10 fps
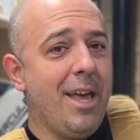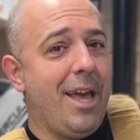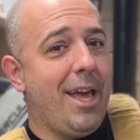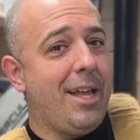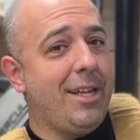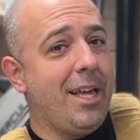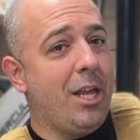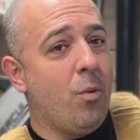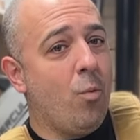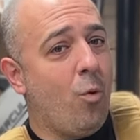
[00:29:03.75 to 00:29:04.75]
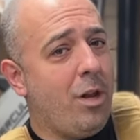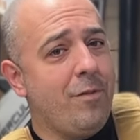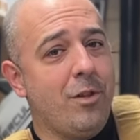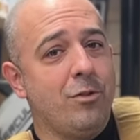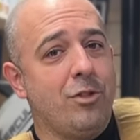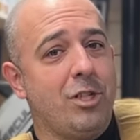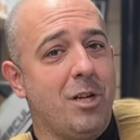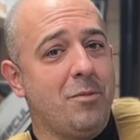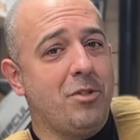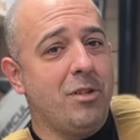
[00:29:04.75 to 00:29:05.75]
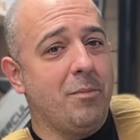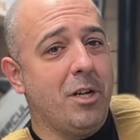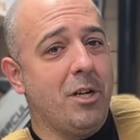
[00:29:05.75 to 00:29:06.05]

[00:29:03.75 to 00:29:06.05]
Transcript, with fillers: and getting one of those jobs during my